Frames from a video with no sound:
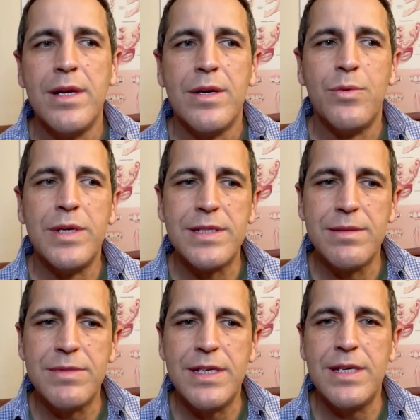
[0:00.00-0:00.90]

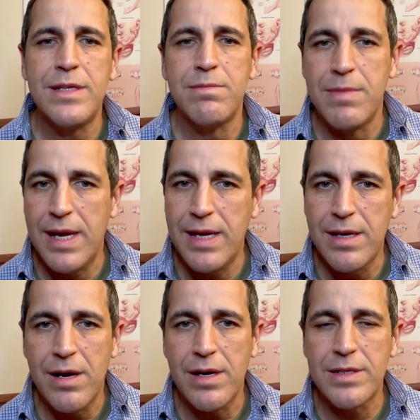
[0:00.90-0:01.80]
Wisdom teeth may
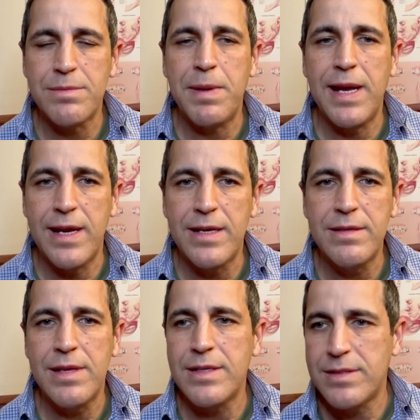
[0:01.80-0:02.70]
cause pain.
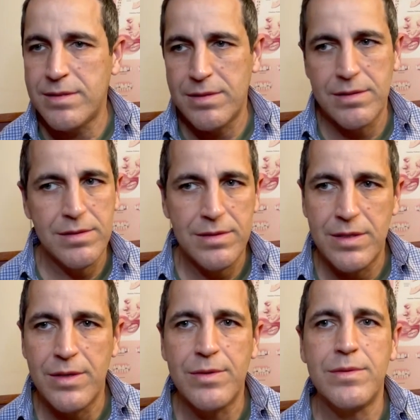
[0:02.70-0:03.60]
That's the you
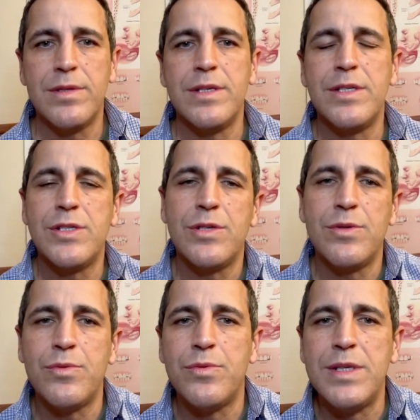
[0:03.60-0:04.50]
know the
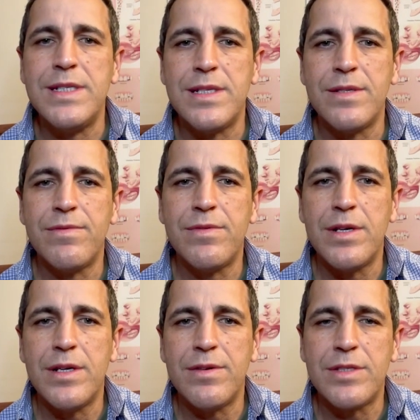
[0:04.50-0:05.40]
initial reason
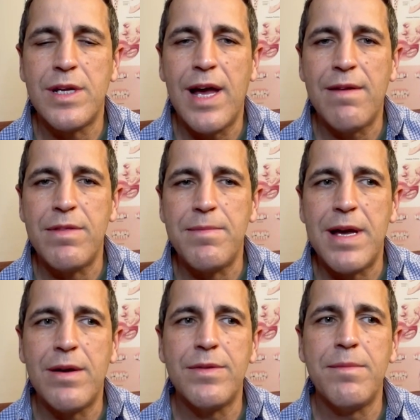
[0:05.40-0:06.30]
uh, to have them
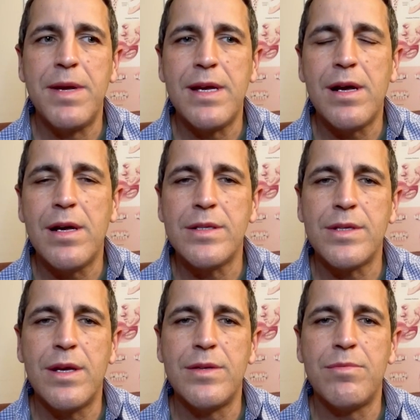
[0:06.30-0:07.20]
out. They may cause
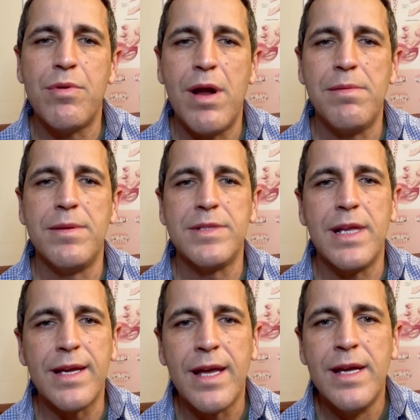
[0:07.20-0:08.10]
other problems
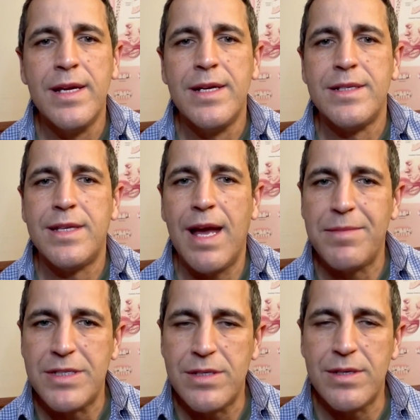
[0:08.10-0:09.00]
like
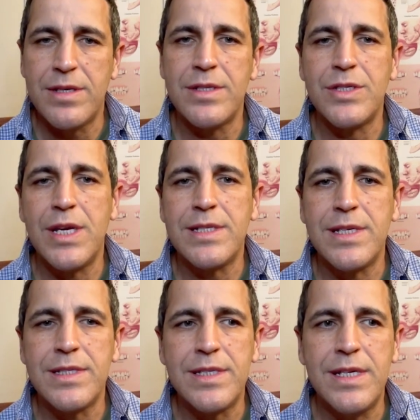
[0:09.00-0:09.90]
damage to the
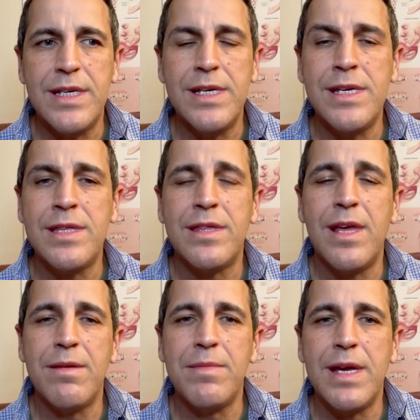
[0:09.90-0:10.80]
adjacent teeth.
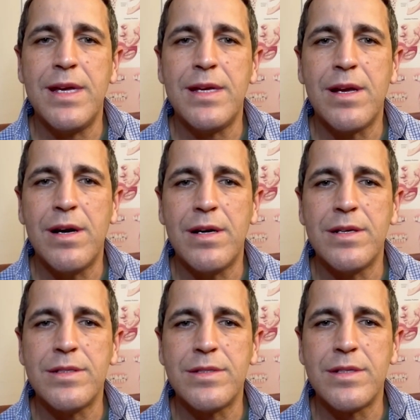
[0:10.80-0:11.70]
They may
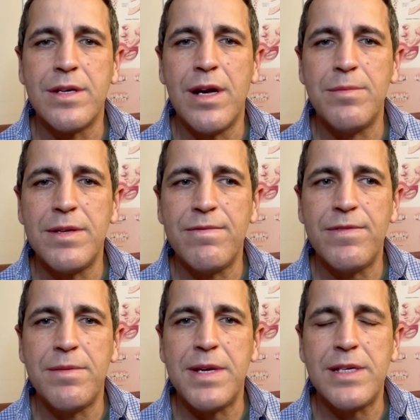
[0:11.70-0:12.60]
cause gum
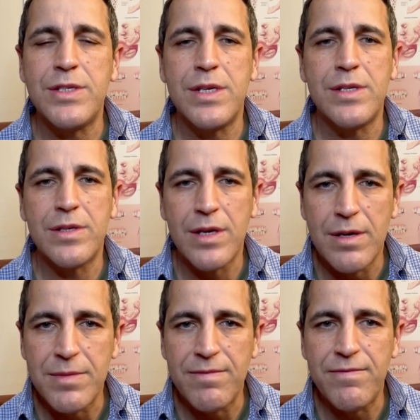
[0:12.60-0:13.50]
inflammation or
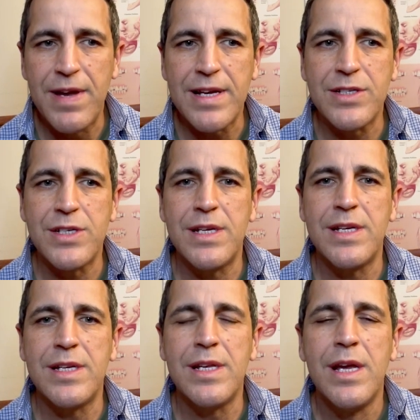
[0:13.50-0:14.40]
gum
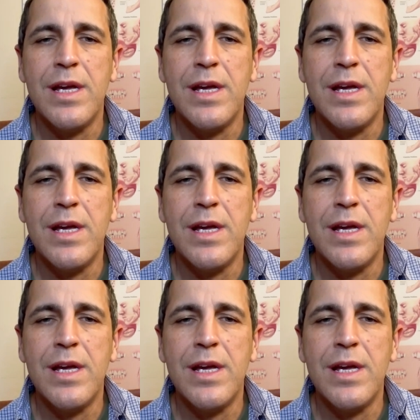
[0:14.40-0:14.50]
infection.